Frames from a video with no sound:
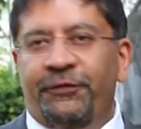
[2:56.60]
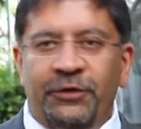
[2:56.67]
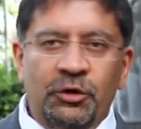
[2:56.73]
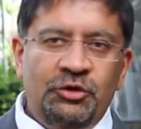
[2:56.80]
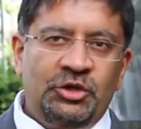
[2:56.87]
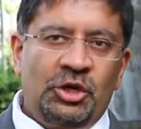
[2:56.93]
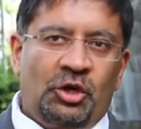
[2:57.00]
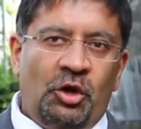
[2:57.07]

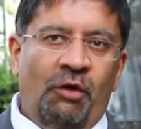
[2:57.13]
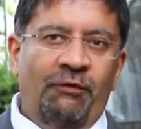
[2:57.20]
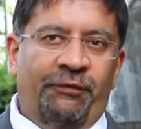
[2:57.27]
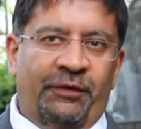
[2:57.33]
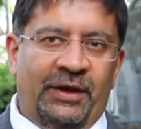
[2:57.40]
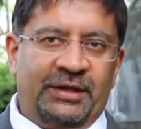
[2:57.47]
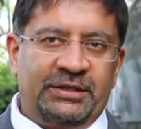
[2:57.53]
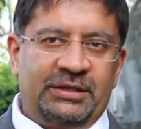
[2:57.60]
Future
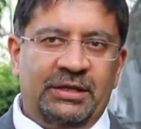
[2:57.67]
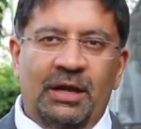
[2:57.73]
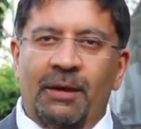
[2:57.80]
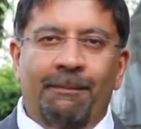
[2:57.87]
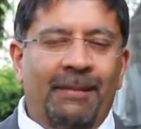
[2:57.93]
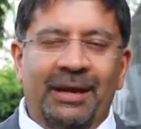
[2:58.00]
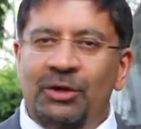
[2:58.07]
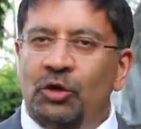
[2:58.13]
conflicts
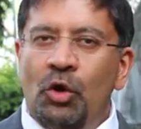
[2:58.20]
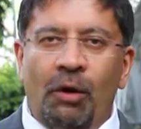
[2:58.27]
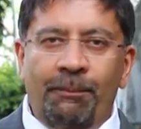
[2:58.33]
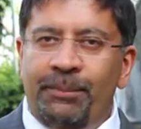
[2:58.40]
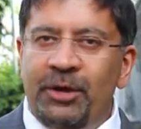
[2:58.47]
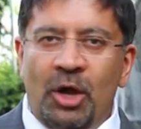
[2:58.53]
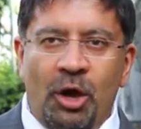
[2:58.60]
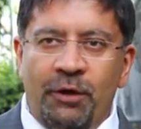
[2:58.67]
may
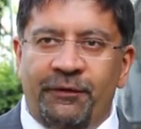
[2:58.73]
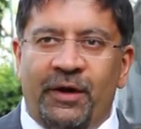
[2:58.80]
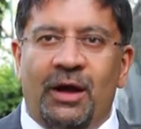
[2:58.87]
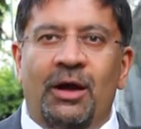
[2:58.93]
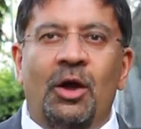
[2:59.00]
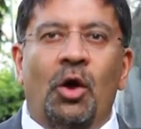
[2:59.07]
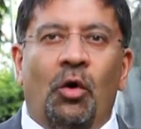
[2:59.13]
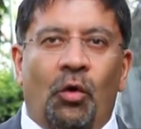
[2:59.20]
not be
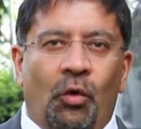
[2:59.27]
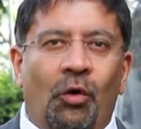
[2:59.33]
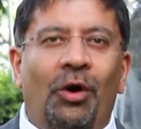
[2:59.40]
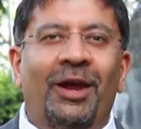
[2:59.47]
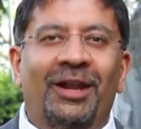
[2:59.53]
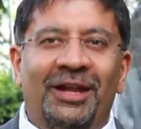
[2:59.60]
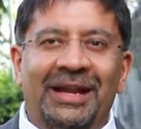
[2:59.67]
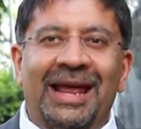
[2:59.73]
over
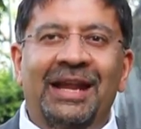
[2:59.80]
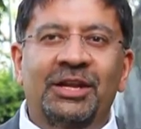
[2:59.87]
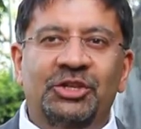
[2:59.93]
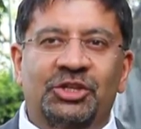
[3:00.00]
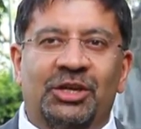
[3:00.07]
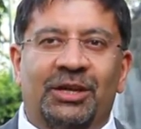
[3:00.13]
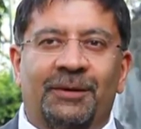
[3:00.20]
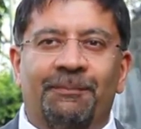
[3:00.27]
oil and
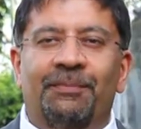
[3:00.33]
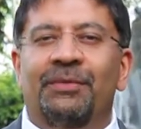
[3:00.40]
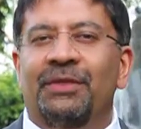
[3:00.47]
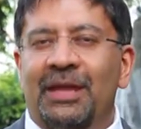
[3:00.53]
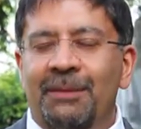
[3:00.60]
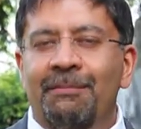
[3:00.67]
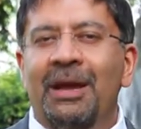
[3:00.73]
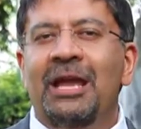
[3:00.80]
energy,
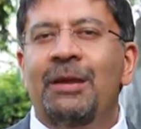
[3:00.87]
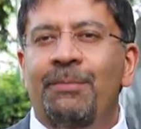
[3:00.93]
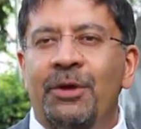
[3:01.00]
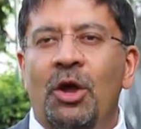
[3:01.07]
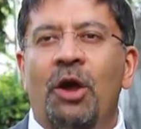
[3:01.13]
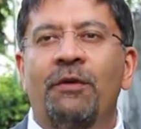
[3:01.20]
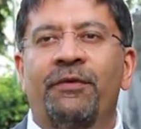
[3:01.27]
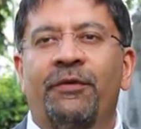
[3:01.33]
they may
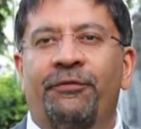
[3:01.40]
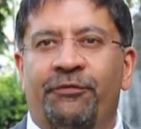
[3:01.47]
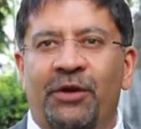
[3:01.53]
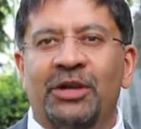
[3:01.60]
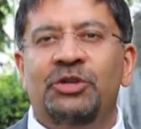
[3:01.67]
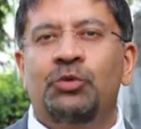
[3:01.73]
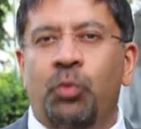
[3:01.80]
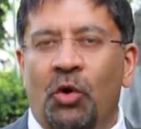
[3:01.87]
be over
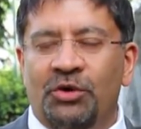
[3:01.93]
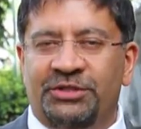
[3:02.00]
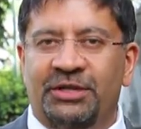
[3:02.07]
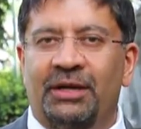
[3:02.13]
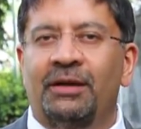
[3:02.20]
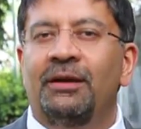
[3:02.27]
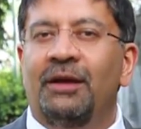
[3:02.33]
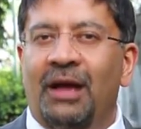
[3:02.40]
fresh
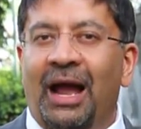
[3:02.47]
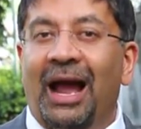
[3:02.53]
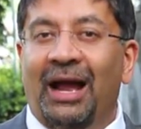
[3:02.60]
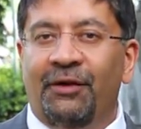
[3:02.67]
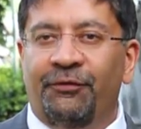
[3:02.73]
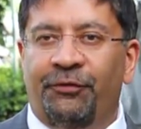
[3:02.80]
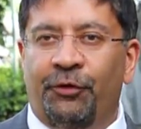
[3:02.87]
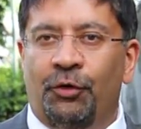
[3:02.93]
water
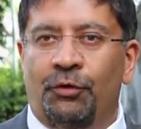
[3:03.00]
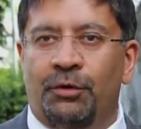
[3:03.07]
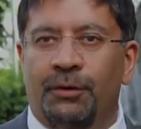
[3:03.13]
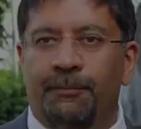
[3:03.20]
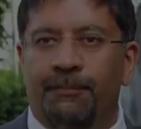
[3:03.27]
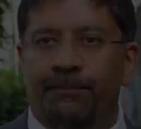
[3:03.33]
and food.